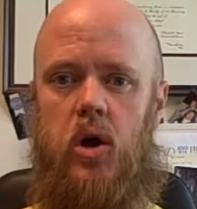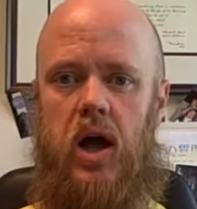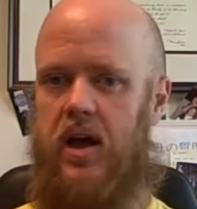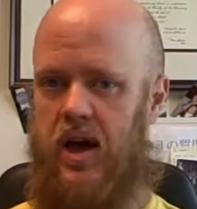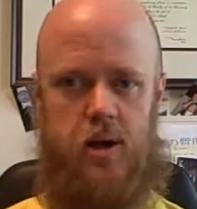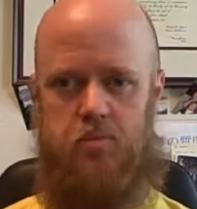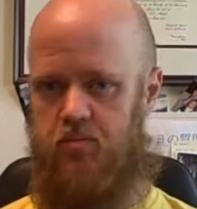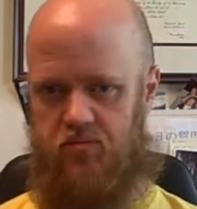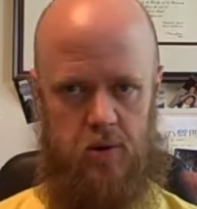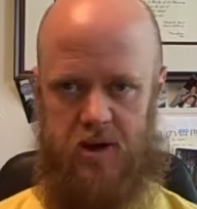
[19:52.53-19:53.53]

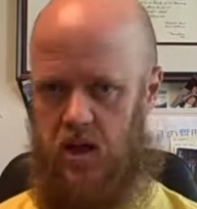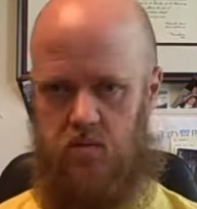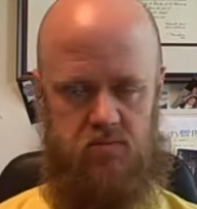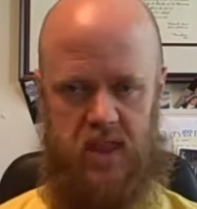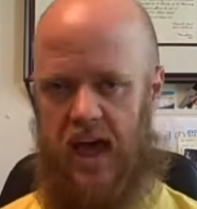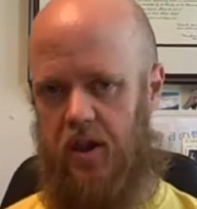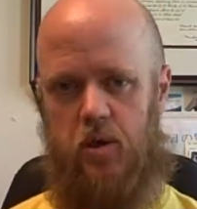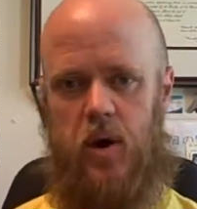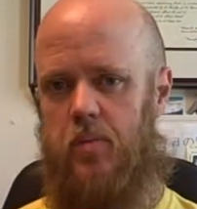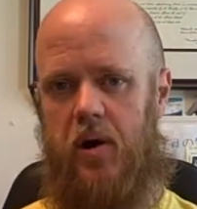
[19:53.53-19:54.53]
I'm from a
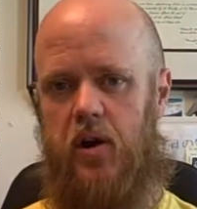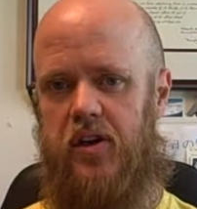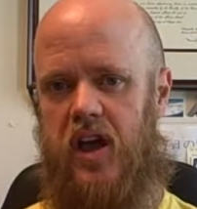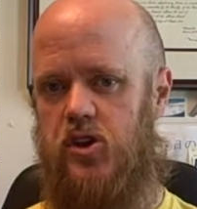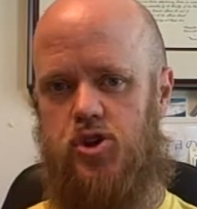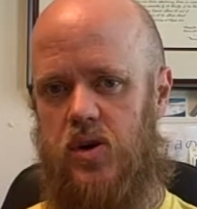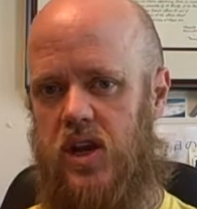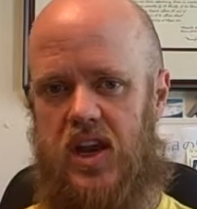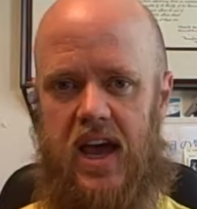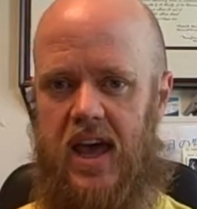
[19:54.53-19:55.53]
out-of-the-way part of the
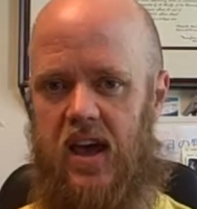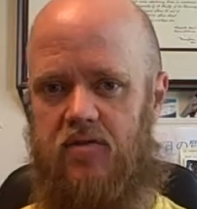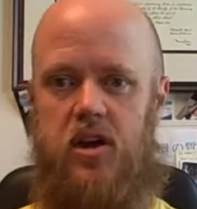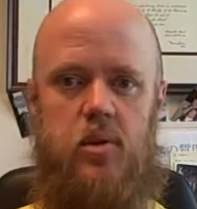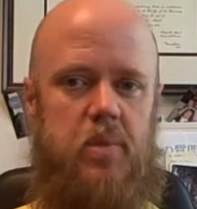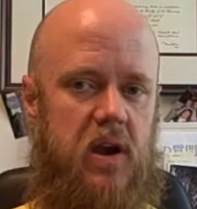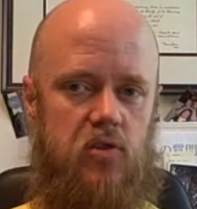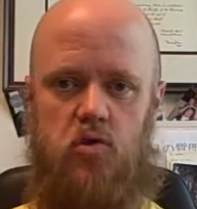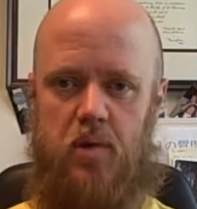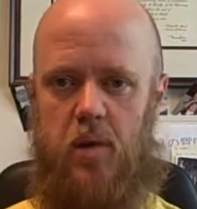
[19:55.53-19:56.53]
country and I have
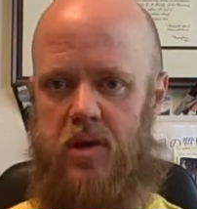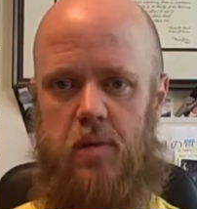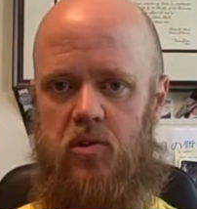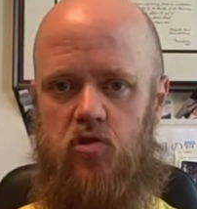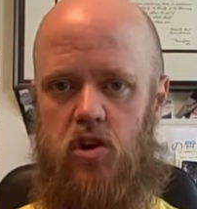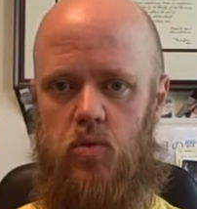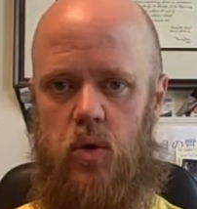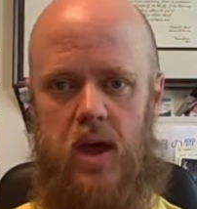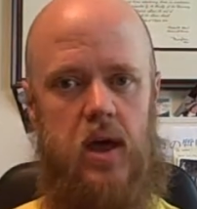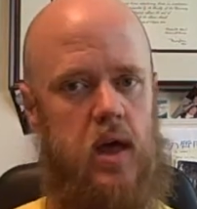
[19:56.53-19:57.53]
parents who brought me up a certain
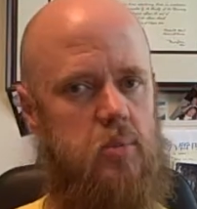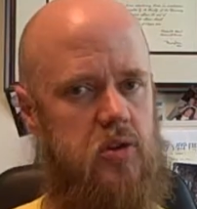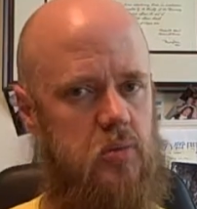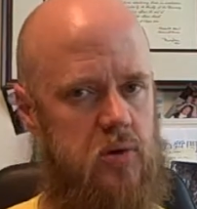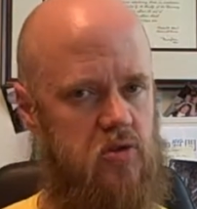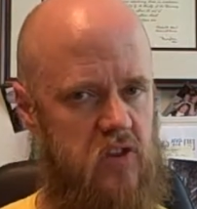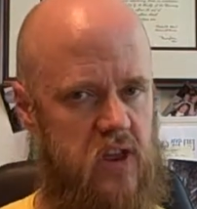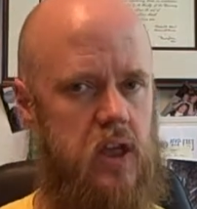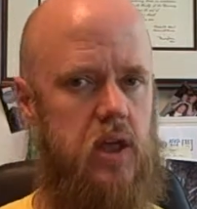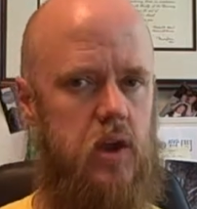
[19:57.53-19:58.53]
way, but the
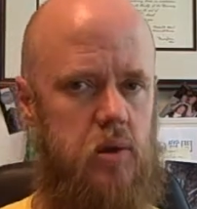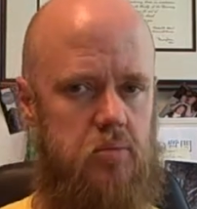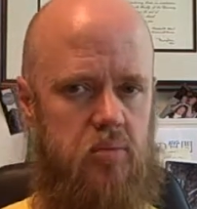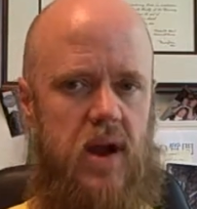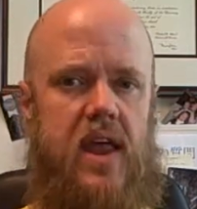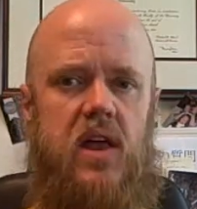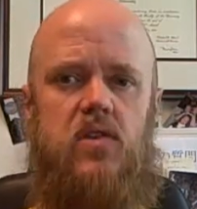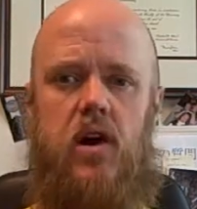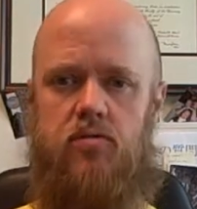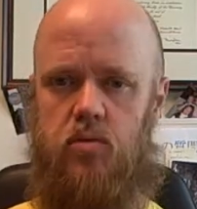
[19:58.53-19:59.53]
particular
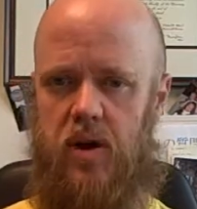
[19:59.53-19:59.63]
brand of